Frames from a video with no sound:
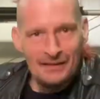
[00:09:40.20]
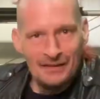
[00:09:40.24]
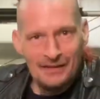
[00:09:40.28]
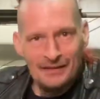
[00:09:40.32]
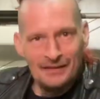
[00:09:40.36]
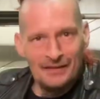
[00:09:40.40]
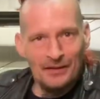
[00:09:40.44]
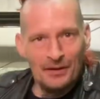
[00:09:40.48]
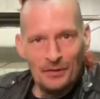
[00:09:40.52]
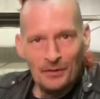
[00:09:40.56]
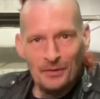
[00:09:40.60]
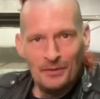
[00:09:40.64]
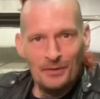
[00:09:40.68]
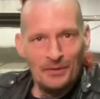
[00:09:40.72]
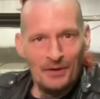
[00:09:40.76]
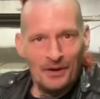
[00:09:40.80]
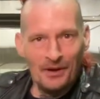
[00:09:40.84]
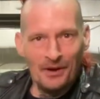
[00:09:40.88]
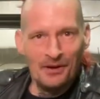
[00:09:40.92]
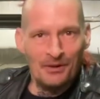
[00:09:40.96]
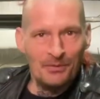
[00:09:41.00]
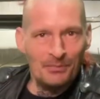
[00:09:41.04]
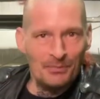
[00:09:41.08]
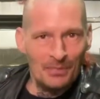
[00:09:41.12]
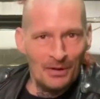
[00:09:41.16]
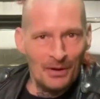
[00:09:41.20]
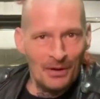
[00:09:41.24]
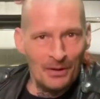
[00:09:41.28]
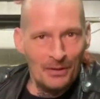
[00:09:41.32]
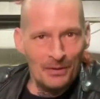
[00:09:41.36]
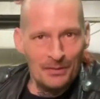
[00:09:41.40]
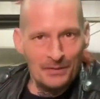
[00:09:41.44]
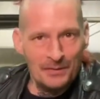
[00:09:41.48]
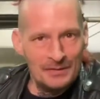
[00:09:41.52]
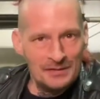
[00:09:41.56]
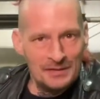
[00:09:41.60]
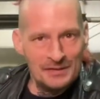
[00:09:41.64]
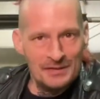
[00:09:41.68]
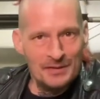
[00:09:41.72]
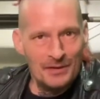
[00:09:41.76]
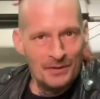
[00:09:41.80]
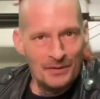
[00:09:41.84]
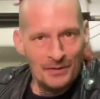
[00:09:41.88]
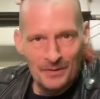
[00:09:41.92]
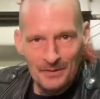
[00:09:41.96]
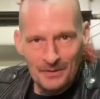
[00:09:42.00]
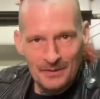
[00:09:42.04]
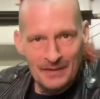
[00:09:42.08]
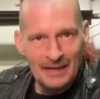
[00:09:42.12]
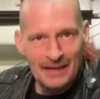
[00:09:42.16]
No hard blows,
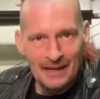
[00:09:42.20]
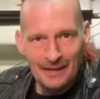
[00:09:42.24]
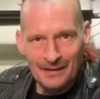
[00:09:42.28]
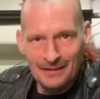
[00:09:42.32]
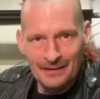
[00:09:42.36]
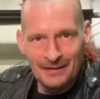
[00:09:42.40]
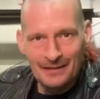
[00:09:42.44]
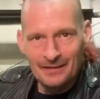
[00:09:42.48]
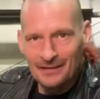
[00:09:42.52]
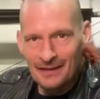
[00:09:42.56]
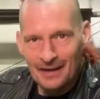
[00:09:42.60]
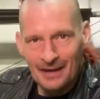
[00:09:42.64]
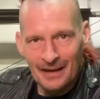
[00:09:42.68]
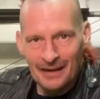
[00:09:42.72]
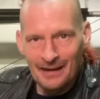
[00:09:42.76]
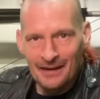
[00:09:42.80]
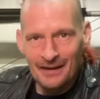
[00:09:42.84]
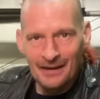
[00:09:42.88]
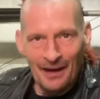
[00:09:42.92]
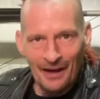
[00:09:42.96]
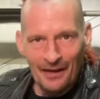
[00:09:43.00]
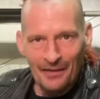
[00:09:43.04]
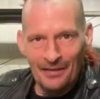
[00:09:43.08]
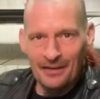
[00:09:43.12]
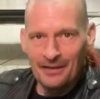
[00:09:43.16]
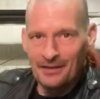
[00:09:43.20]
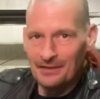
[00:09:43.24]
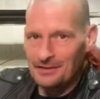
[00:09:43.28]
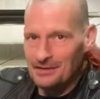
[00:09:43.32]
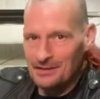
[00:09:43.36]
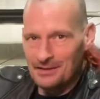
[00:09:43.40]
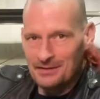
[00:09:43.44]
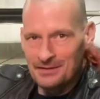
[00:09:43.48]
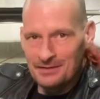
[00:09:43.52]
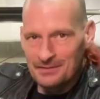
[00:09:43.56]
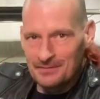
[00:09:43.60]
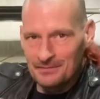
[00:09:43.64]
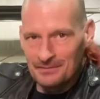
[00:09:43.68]
no calculated nothing, just